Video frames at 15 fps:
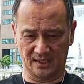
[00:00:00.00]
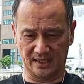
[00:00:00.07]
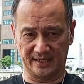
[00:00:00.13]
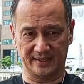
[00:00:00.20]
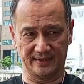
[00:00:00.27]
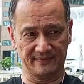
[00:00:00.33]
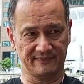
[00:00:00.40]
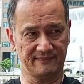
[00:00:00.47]
And I
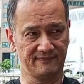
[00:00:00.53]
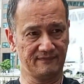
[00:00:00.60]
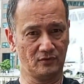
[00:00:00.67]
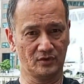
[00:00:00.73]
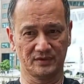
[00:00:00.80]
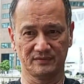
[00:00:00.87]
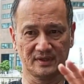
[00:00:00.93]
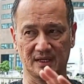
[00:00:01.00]
have
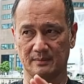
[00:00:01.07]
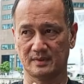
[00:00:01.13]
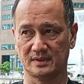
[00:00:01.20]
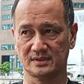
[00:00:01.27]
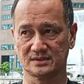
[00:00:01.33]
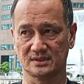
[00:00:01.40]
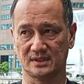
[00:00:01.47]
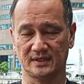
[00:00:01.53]
4 different
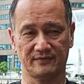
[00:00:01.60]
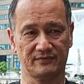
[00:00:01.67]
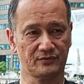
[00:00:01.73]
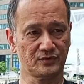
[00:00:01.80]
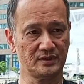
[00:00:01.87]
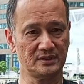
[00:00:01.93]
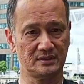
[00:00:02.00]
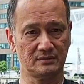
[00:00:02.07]
cameras. I have
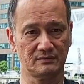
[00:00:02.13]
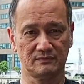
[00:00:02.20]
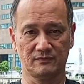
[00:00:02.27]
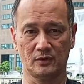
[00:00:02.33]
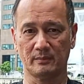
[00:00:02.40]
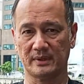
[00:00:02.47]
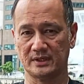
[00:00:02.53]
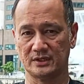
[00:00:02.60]
3
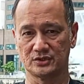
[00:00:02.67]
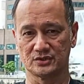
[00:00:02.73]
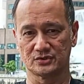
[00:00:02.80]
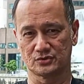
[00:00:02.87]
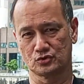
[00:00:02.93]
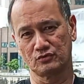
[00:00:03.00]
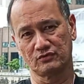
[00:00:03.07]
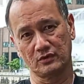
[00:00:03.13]
floor
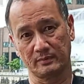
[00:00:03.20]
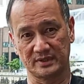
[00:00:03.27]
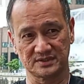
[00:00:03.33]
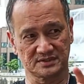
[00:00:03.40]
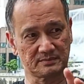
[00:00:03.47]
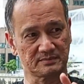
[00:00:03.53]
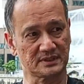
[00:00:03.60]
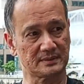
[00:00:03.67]
managers, 2 floor
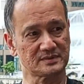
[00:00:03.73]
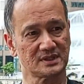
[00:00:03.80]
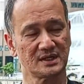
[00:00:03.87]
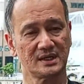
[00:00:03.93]
managers sometimes.